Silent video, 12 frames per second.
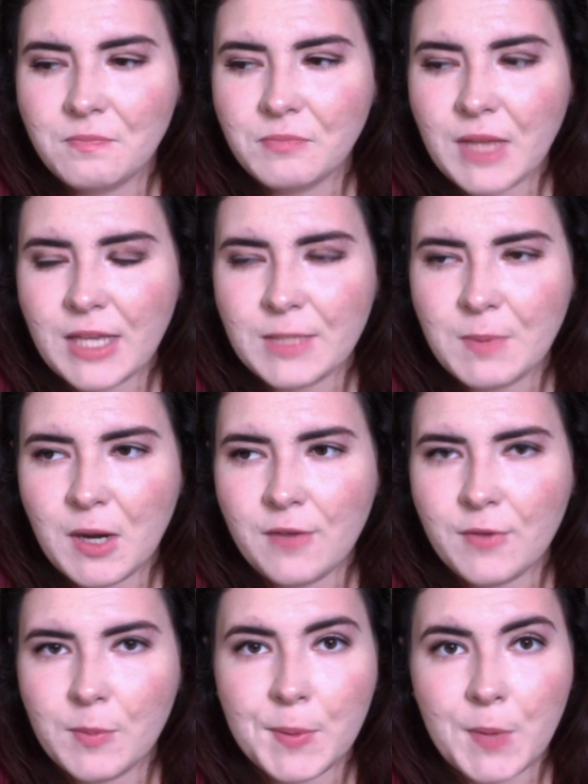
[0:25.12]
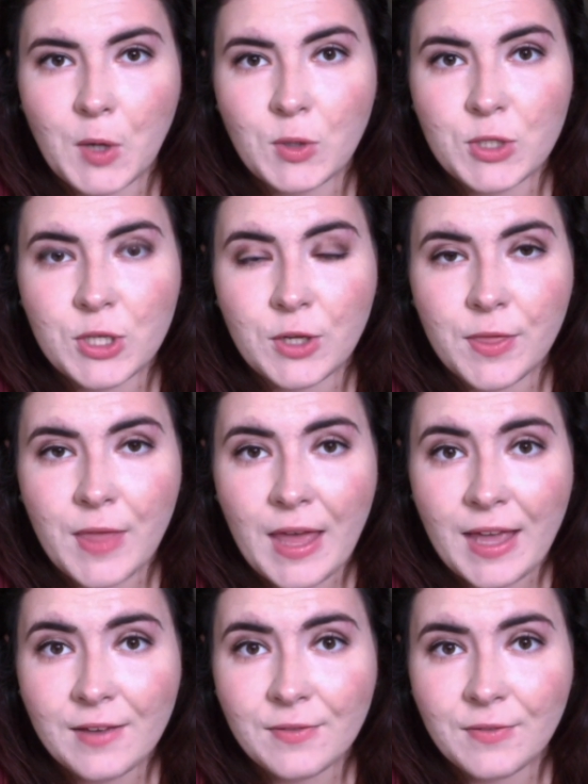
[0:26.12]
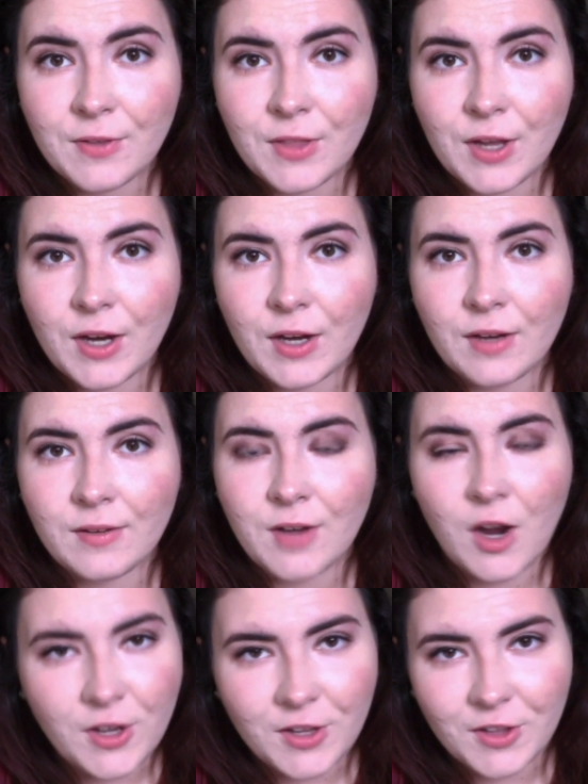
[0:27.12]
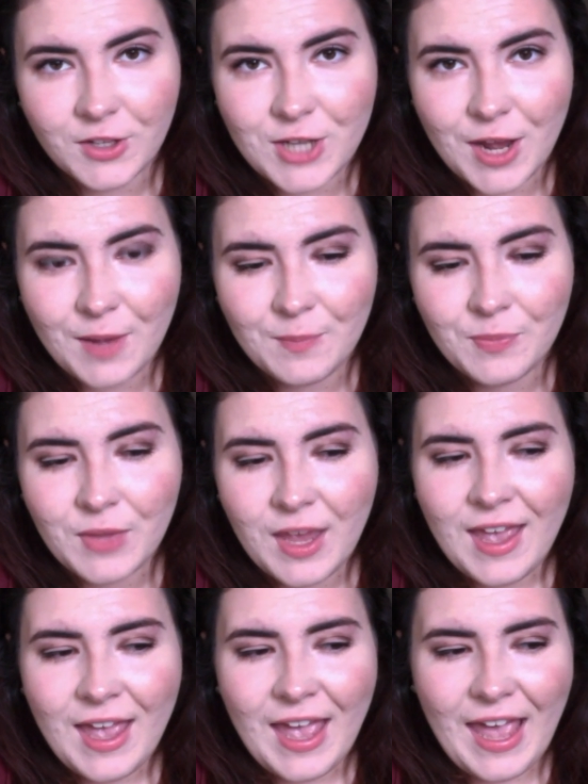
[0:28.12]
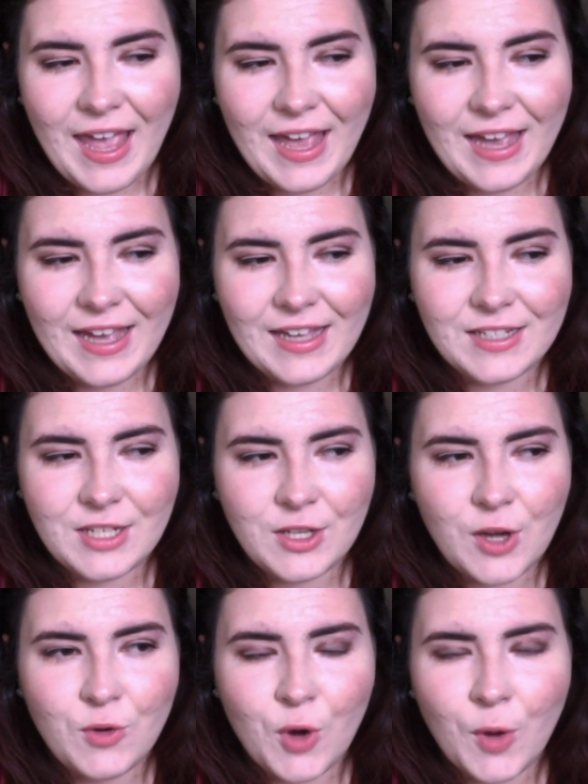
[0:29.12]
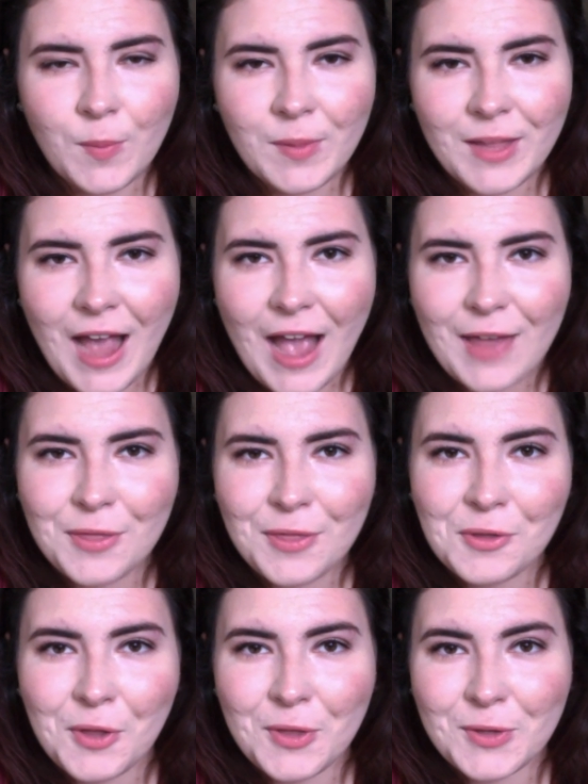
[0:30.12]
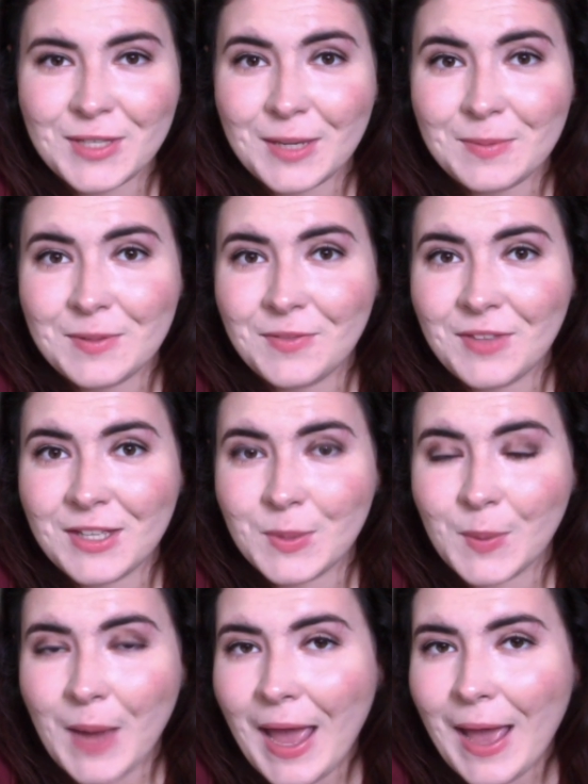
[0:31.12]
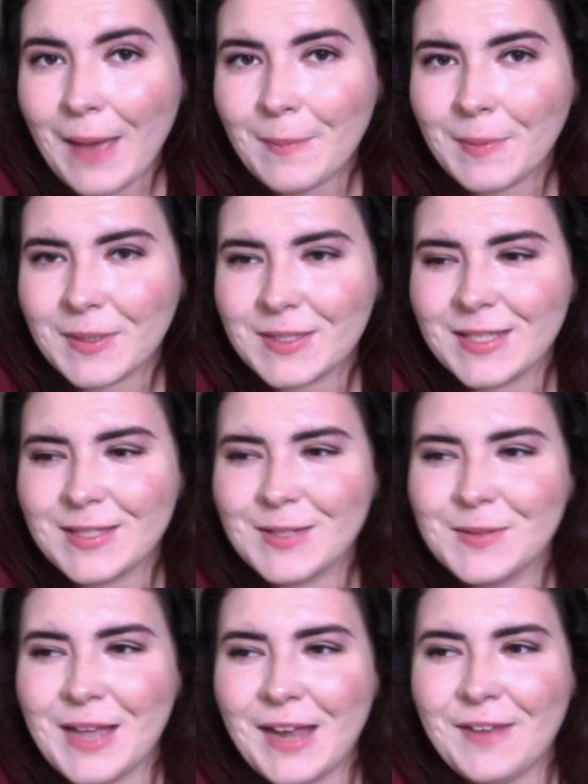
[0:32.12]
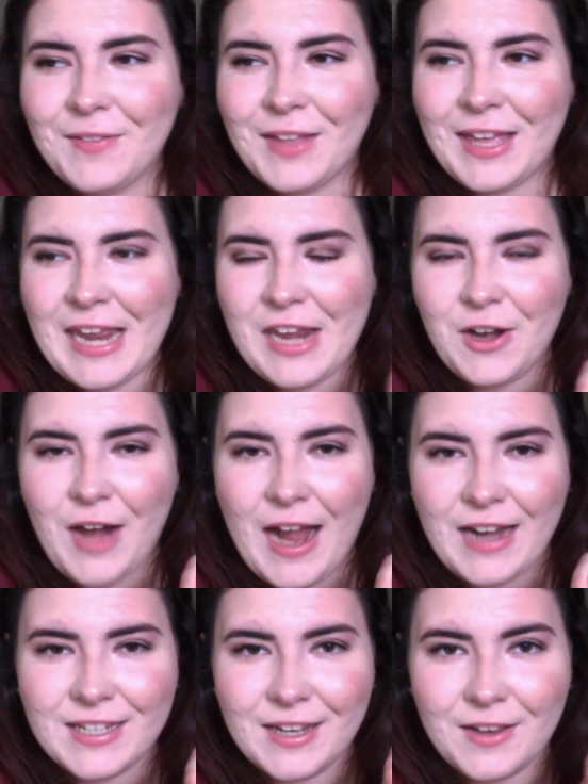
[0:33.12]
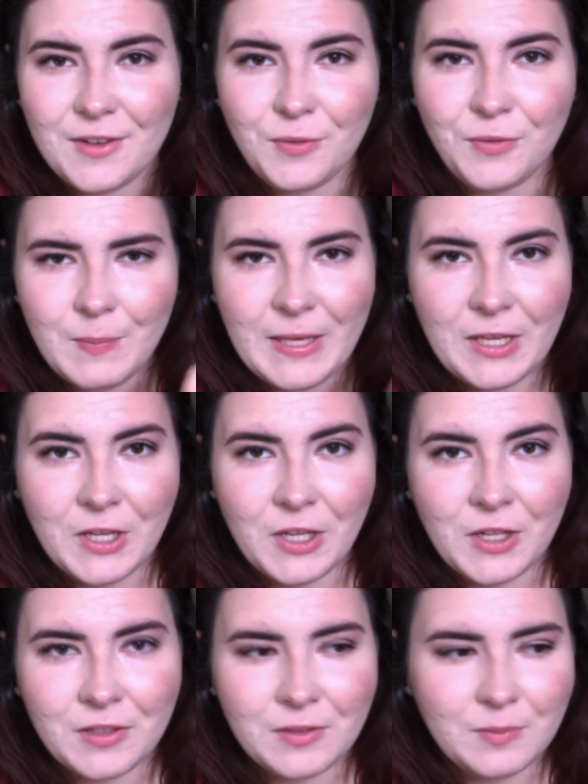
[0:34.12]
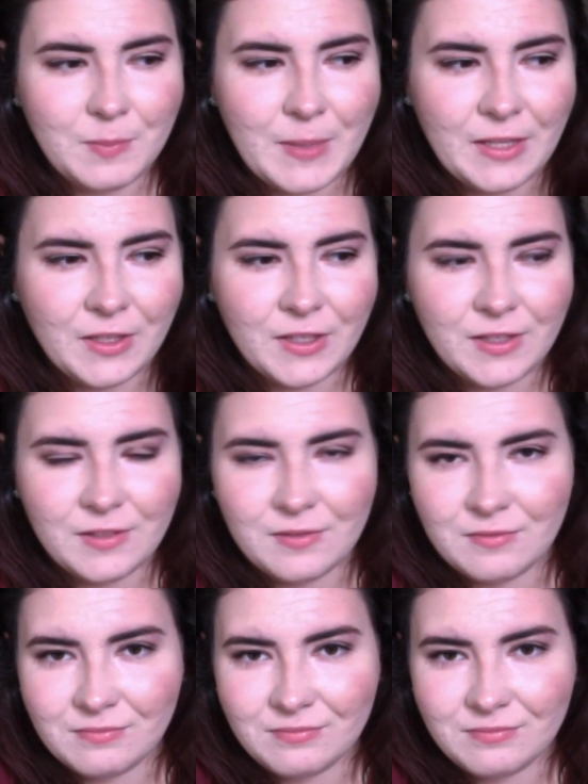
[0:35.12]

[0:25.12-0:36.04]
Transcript: as part of a promotional thing for their car dealership. And, you know, normally I throw those types of things away, but since it was kind of like an interactive peel and